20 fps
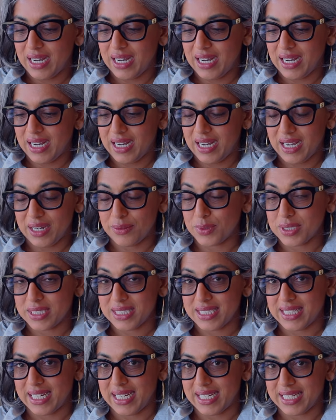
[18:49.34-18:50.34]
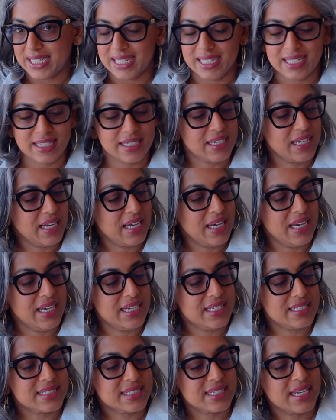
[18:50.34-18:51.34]
I really like it.
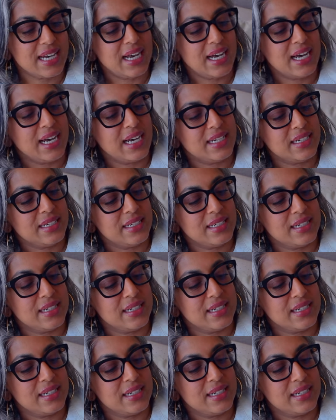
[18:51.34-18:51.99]
It's got